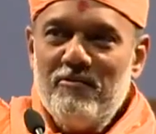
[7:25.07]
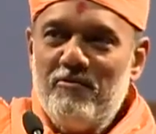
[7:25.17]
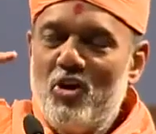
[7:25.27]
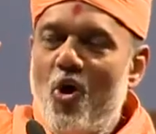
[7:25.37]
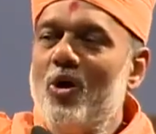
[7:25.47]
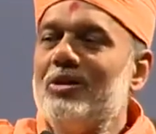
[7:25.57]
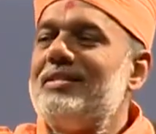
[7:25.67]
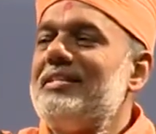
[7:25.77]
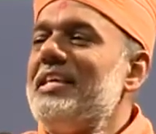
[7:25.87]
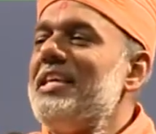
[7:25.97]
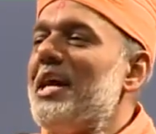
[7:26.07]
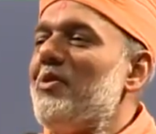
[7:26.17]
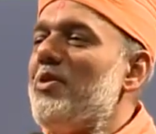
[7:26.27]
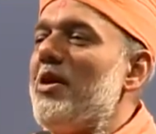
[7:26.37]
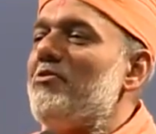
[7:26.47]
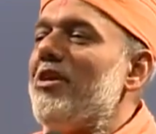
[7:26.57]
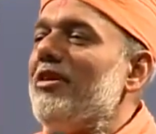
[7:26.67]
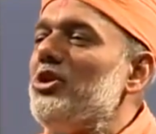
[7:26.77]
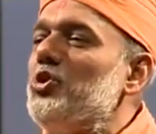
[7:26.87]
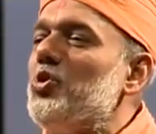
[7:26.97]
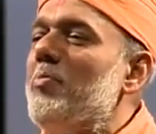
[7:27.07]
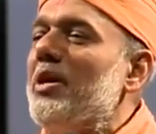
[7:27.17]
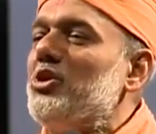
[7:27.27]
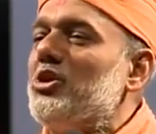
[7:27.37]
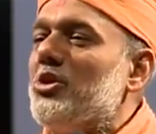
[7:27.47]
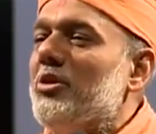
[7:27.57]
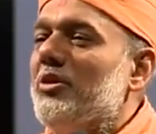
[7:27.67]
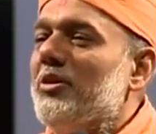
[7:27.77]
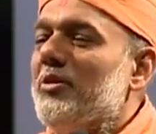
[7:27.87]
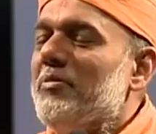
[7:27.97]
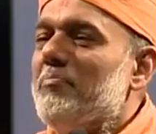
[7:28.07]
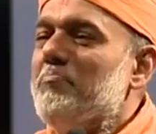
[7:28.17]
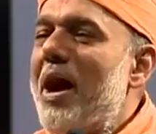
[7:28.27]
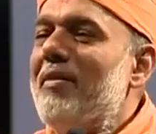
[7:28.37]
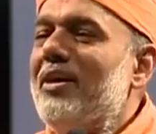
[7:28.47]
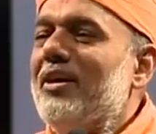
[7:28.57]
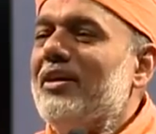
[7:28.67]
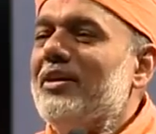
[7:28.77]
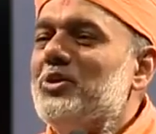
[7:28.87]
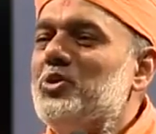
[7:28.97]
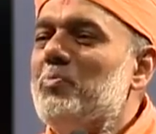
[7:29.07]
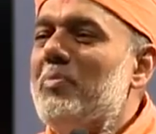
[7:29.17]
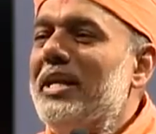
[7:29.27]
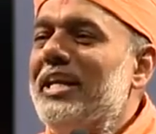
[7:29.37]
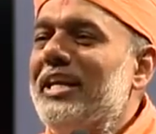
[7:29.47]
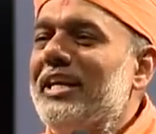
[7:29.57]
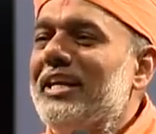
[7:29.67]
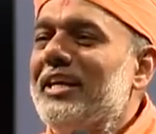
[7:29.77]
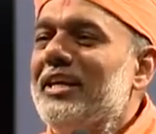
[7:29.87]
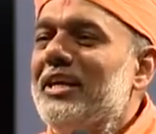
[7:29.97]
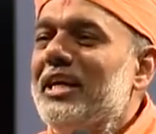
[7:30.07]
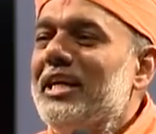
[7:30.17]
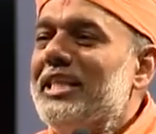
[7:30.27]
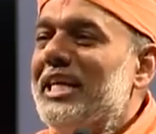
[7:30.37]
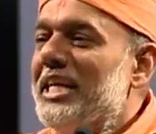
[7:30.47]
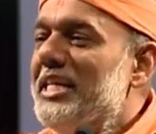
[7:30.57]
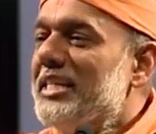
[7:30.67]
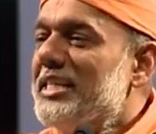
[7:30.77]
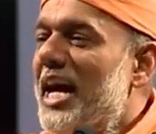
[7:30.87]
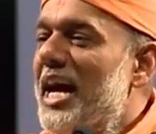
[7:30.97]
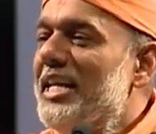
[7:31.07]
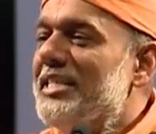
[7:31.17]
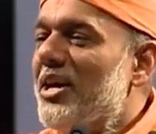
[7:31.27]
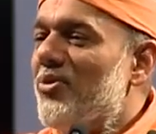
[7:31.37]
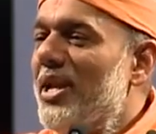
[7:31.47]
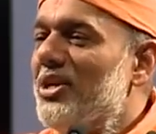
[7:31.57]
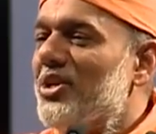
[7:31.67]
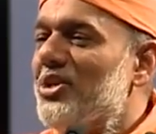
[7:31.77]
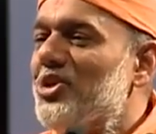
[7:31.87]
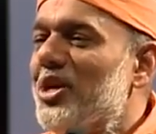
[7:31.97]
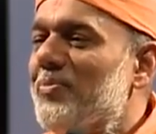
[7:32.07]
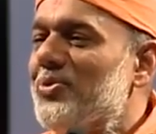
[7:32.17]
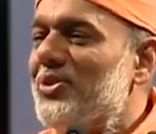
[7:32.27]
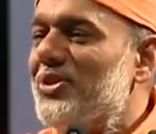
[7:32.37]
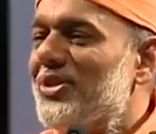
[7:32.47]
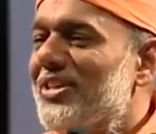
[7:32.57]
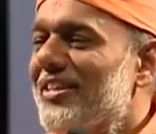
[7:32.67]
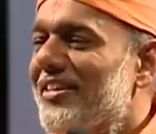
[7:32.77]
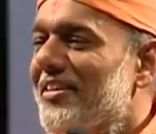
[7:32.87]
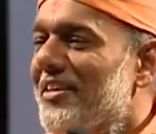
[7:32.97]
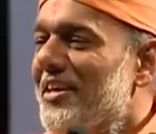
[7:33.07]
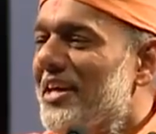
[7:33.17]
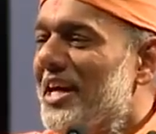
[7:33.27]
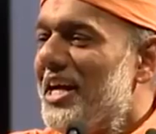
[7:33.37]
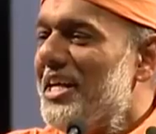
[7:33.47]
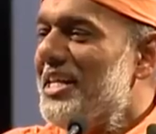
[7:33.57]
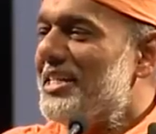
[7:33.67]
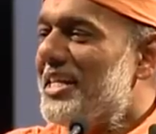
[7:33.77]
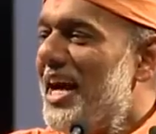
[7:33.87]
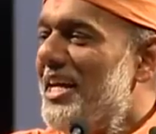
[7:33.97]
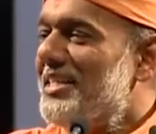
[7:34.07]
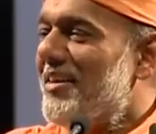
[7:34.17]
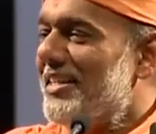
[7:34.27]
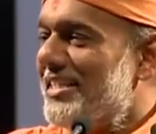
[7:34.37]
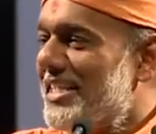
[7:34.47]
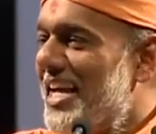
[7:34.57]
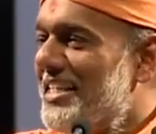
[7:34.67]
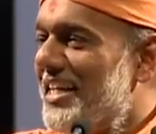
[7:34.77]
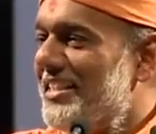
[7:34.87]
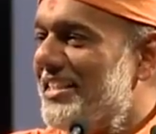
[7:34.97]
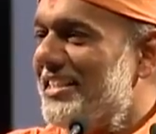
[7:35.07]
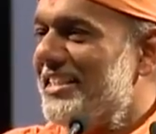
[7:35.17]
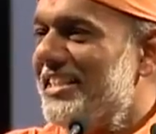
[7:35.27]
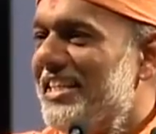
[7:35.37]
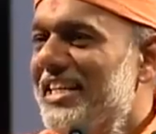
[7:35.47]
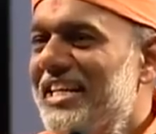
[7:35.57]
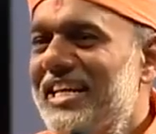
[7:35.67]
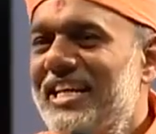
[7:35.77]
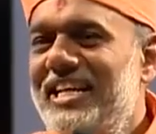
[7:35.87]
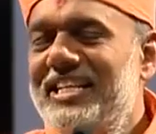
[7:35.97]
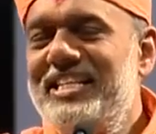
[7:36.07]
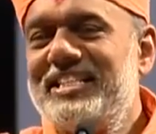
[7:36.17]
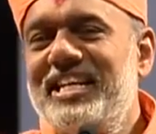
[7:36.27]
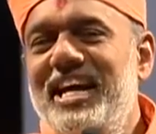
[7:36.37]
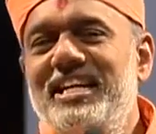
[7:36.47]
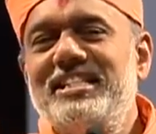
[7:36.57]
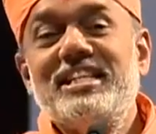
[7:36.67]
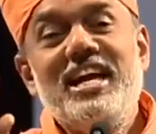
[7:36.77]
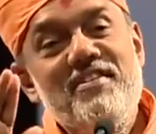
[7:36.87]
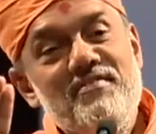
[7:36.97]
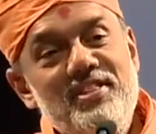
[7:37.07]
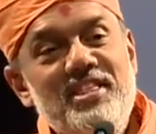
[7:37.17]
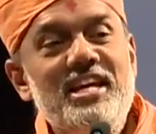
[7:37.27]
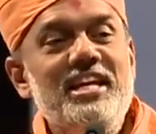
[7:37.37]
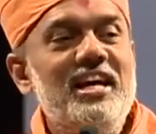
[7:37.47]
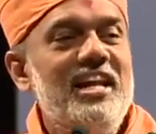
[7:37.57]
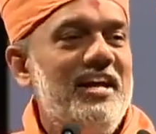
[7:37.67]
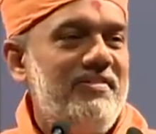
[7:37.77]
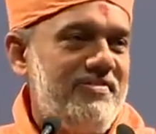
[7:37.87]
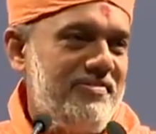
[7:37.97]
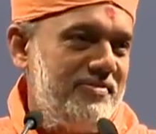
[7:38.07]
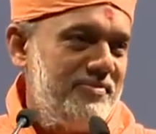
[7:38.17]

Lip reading: We all sitting here, we have given too much power to money that it decides our relationships, it decides our status, it decides everything in our life.